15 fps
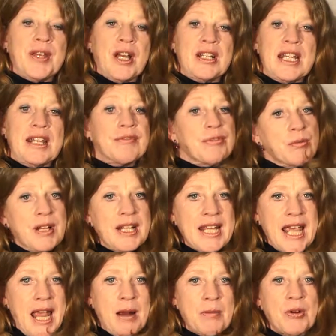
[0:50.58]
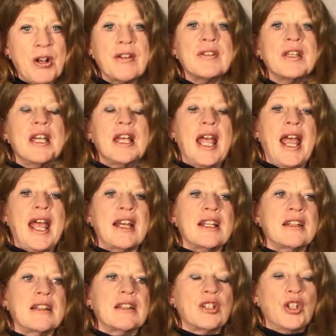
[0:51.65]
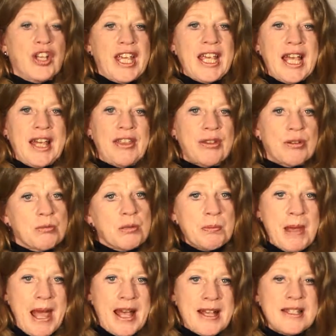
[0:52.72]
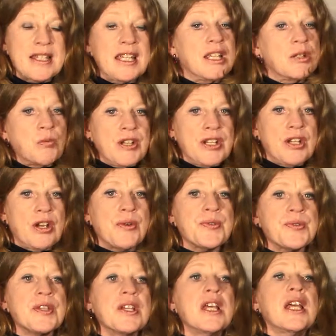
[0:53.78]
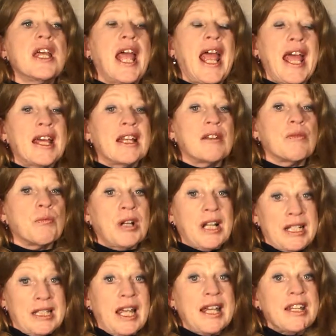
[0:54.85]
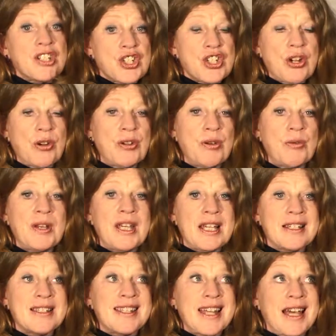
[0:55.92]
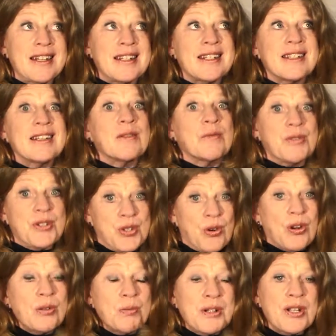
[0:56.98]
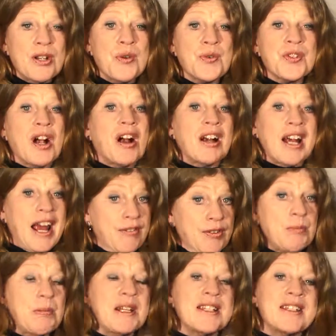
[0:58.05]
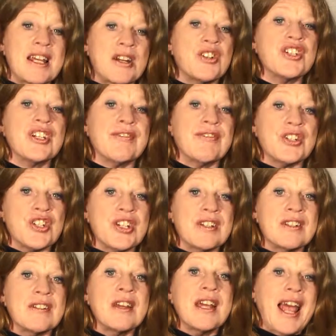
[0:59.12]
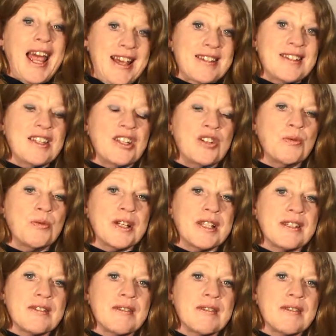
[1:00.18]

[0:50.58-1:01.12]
an infrared camera and looking at thermal mass in windows. And what I'd like to show you is that restored windows are every bit as energy efficient as the new ones.